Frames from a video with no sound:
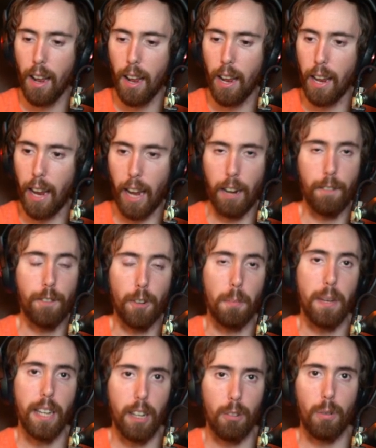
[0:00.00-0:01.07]
And for
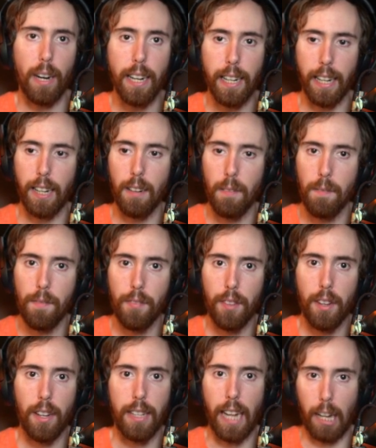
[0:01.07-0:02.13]
me in raiding,
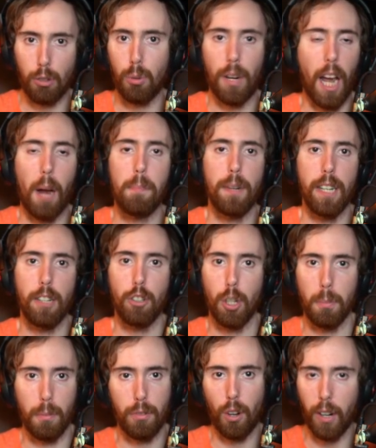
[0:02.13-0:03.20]
that's what happened in
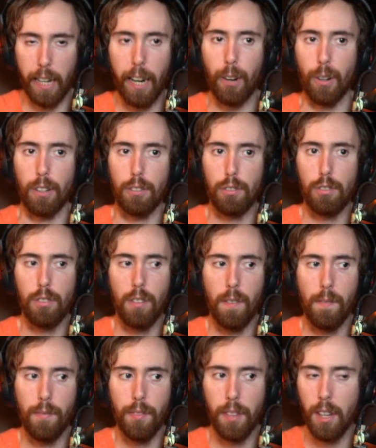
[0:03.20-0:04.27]
Tomb of Sargeras.
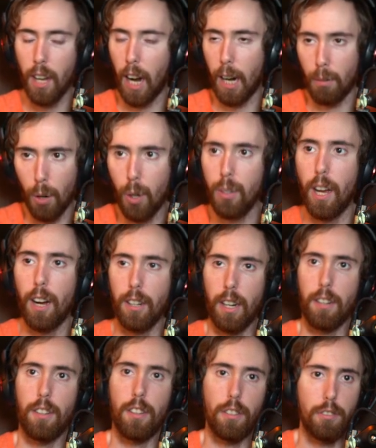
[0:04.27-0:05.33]
I rode out
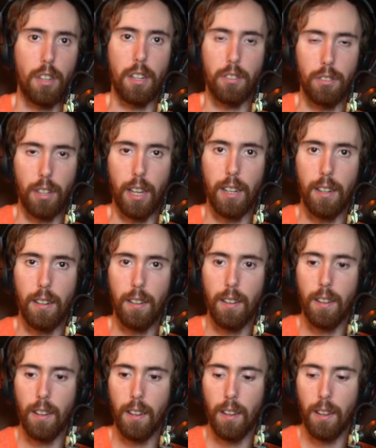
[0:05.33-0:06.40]
into the sunset,
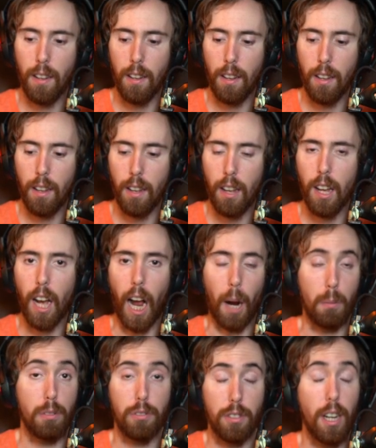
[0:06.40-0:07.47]
I
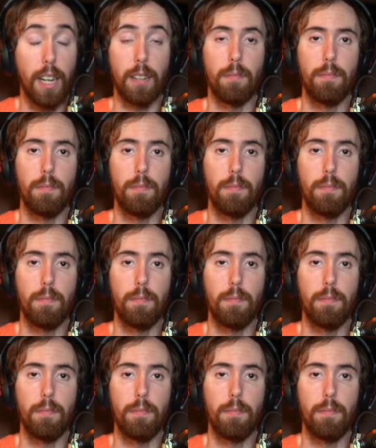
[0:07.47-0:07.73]
was done,